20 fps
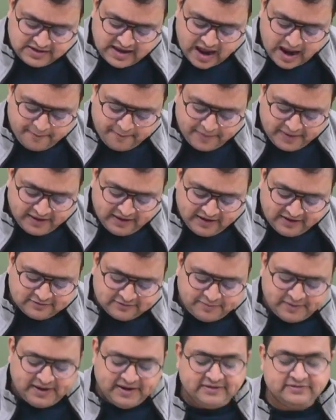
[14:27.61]
Capital
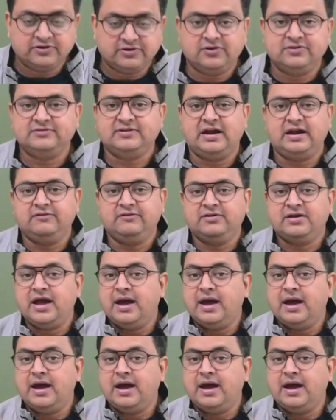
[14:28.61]
expenditure on scientific.